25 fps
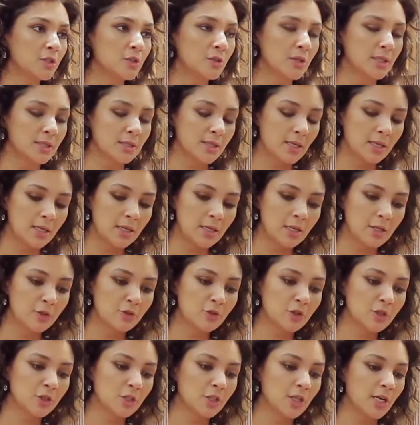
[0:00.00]
So I studied
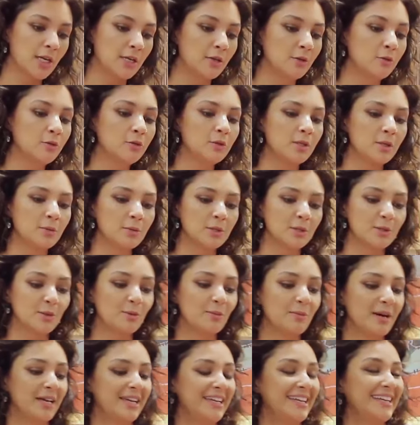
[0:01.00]
literature. I knew there was no
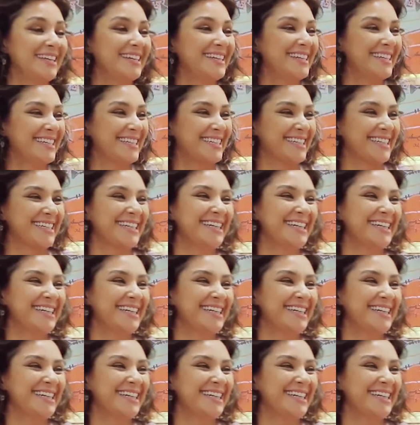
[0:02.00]
money in it,